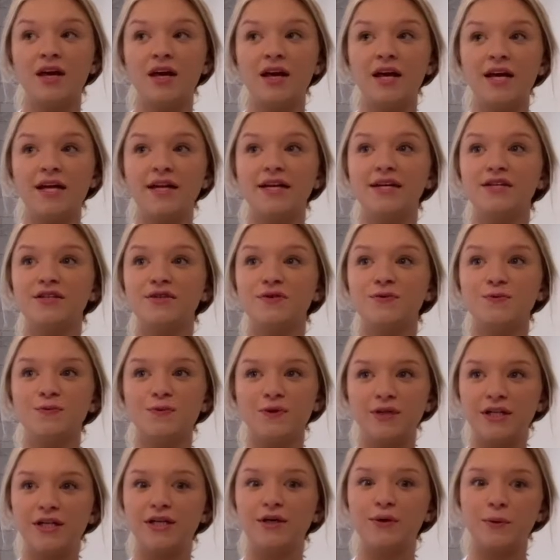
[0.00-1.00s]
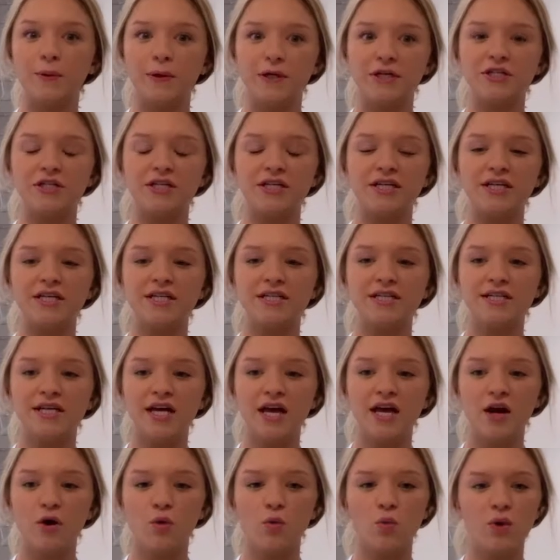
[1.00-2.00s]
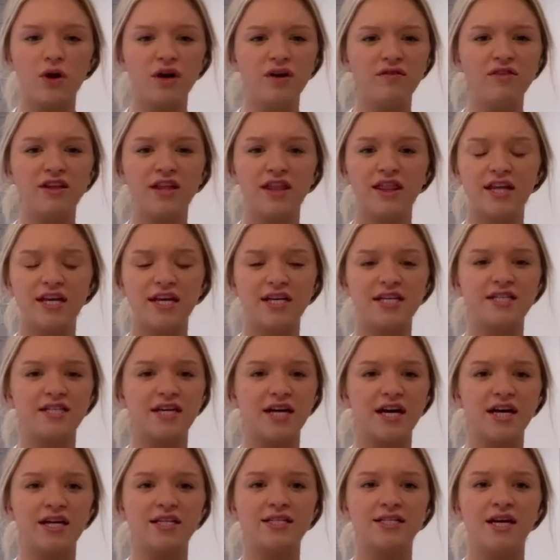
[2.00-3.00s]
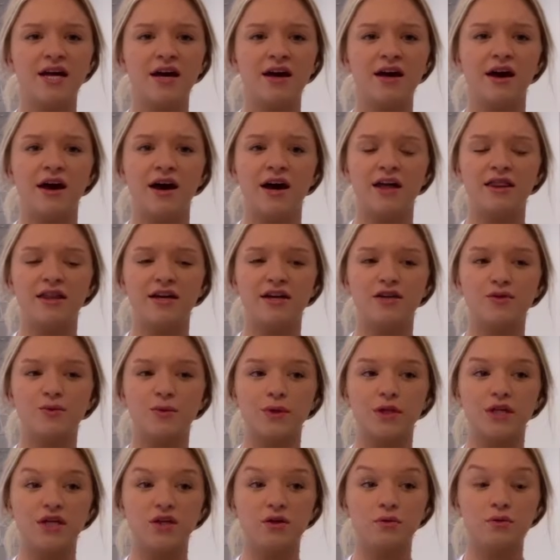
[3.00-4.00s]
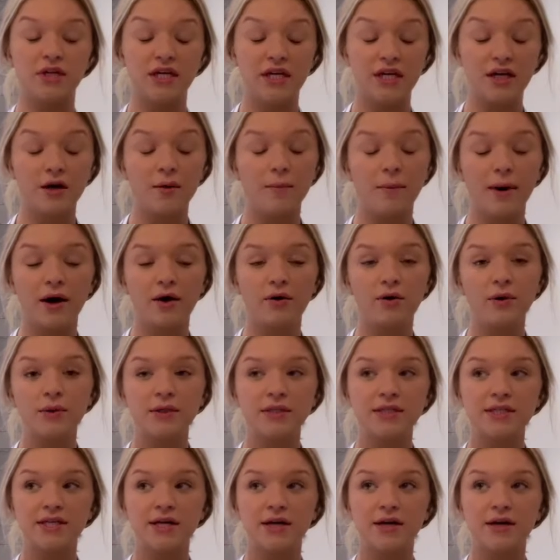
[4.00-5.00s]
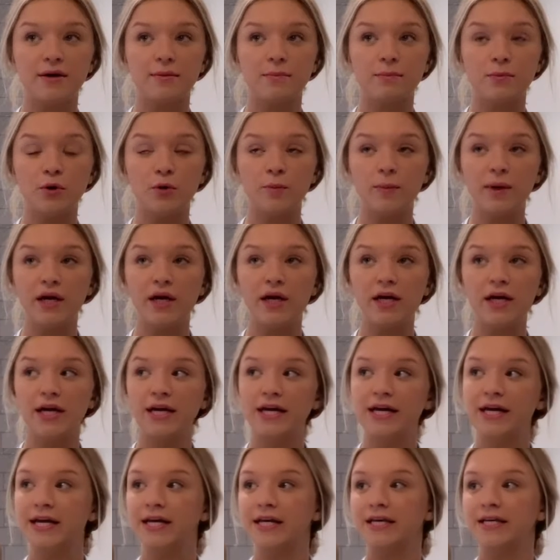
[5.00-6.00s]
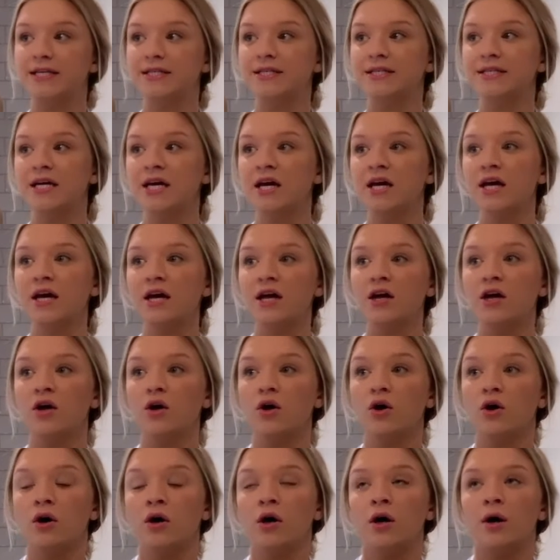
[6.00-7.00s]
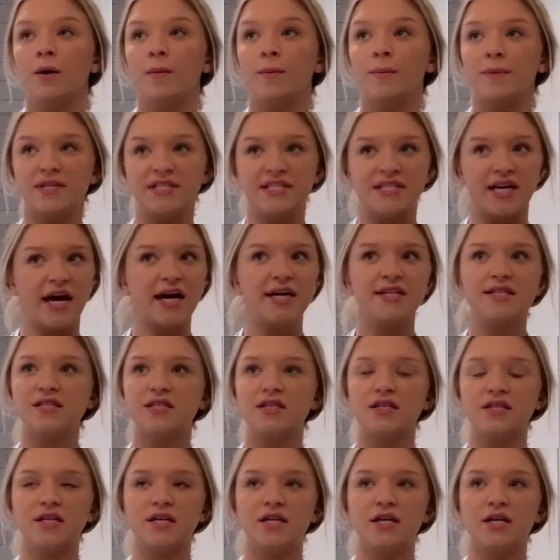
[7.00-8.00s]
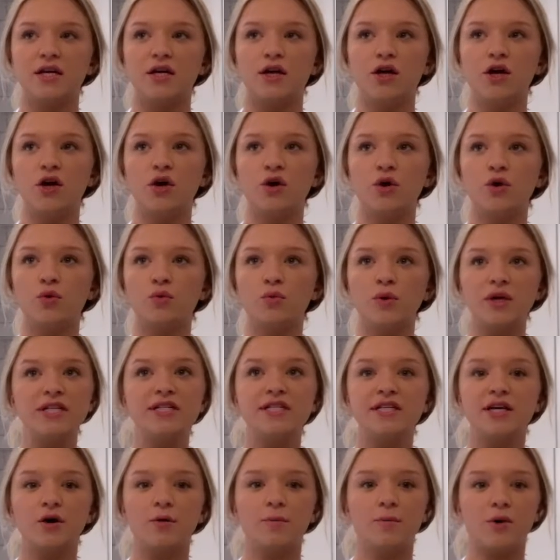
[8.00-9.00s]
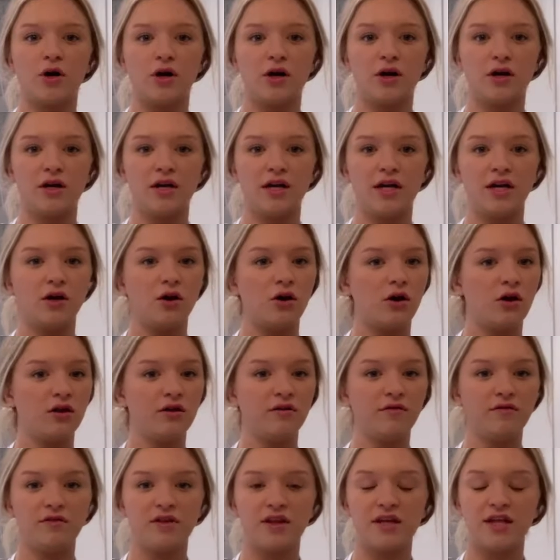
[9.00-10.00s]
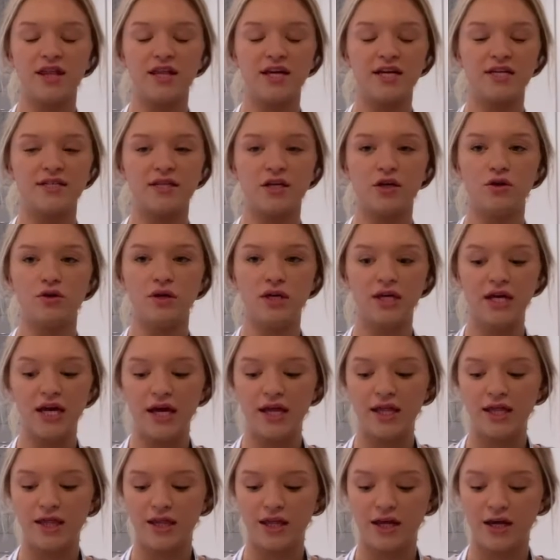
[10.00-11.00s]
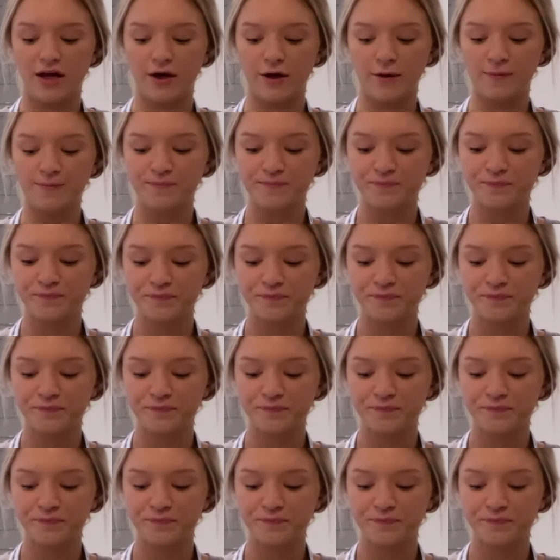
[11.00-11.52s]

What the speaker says: It is really gorgeous. One of the things that I think is really unique about Mulberry is, besides the retail barn and all of the things that you can get in there,